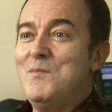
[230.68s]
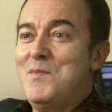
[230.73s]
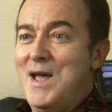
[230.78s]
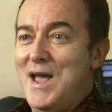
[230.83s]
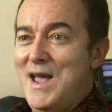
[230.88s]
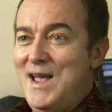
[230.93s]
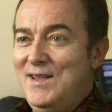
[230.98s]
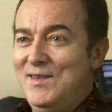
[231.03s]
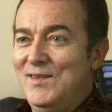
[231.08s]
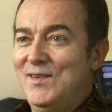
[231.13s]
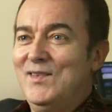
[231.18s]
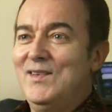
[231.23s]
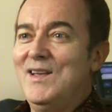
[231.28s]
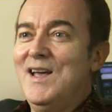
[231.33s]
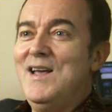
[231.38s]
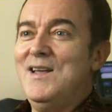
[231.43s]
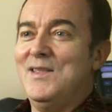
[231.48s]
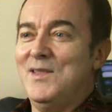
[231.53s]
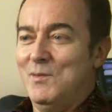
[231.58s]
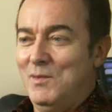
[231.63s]
and pans,
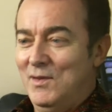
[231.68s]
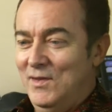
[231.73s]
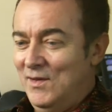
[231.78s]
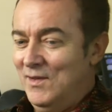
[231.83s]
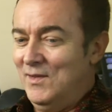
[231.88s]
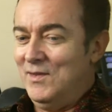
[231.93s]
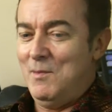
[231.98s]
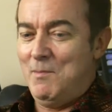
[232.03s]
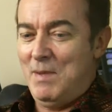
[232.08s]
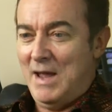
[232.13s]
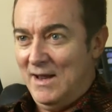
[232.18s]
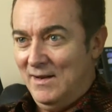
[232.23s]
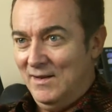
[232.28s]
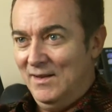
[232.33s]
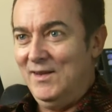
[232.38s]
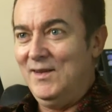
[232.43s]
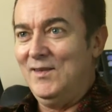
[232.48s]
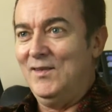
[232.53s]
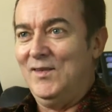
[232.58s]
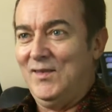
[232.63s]
yeah, the, the, the pan
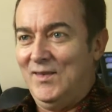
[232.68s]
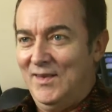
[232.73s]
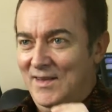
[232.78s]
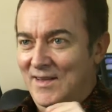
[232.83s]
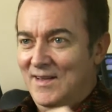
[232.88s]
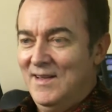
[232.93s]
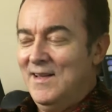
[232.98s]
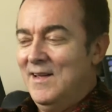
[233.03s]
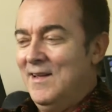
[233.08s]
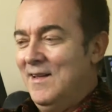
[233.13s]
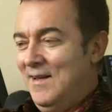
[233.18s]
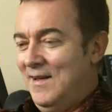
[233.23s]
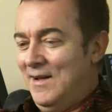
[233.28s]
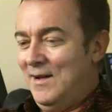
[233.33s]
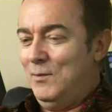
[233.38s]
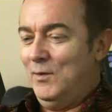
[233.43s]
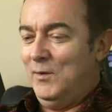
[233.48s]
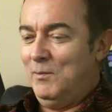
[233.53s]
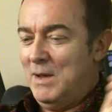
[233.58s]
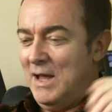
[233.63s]
lids. Yeah.
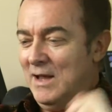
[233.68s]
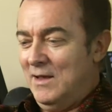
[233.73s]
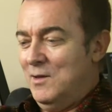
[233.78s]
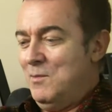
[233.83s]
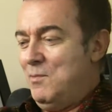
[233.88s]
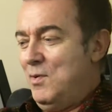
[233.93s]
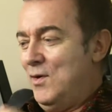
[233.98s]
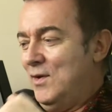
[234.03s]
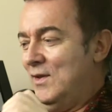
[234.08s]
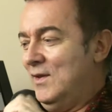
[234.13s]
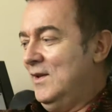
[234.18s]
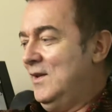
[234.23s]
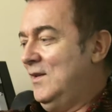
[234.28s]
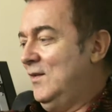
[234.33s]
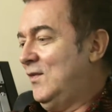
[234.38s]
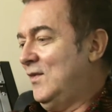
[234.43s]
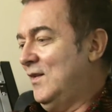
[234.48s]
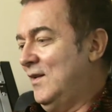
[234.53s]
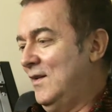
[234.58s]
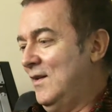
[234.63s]
I was banging the pot
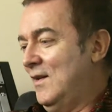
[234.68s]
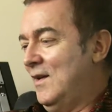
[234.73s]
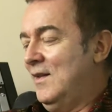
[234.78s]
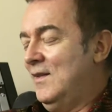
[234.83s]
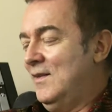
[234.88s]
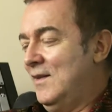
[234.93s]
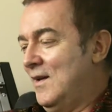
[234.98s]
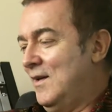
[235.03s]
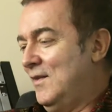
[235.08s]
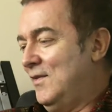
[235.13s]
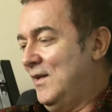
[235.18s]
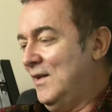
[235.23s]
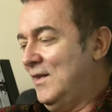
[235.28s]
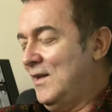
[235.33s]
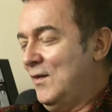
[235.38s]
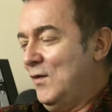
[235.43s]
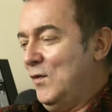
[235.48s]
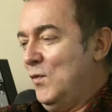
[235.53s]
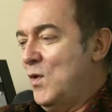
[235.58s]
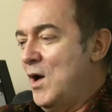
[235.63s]
lids, and, and I think
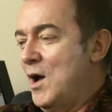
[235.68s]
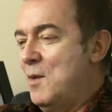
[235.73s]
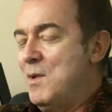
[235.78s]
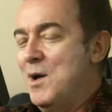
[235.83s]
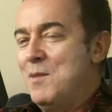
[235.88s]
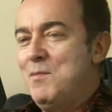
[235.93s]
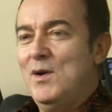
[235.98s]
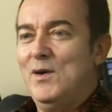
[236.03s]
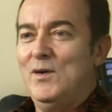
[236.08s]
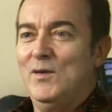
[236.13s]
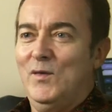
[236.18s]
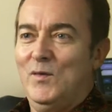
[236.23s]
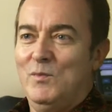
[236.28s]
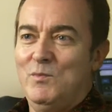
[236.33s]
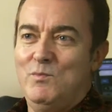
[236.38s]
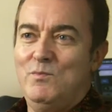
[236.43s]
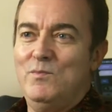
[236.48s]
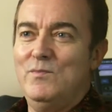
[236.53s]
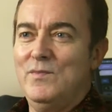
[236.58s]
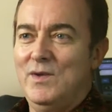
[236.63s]
that's why my parents
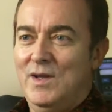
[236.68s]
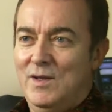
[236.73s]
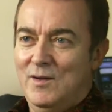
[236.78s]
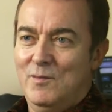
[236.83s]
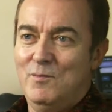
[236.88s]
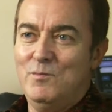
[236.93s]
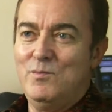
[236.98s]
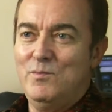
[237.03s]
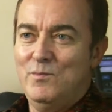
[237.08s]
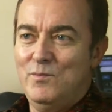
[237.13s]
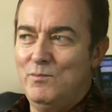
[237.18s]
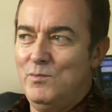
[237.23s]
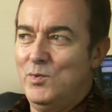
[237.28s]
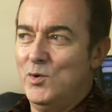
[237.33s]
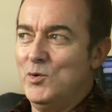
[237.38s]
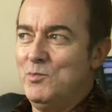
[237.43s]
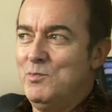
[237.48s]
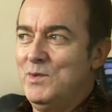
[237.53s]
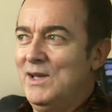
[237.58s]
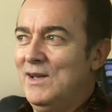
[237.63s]
um,
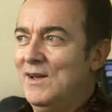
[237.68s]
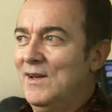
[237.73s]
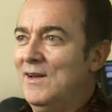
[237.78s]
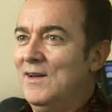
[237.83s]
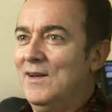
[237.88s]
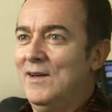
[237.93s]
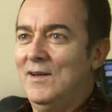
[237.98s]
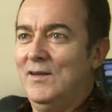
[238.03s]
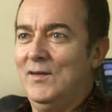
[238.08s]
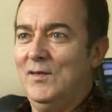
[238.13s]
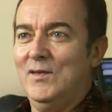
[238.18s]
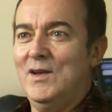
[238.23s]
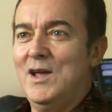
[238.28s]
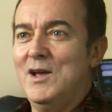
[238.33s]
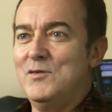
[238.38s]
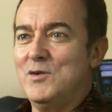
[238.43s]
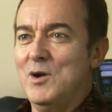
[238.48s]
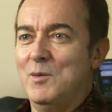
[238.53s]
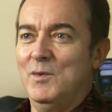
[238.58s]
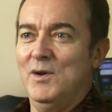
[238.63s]
bought me a, a
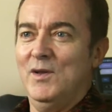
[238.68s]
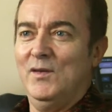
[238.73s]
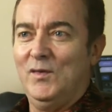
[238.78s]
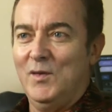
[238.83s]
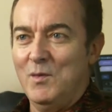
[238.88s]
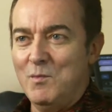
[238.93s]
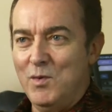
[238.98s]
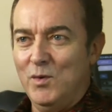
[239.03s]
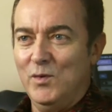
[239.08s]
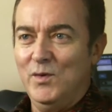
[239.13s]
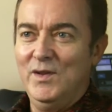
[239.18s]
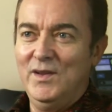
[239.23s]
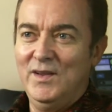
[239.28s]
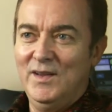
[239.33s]
snare drum and a cymbal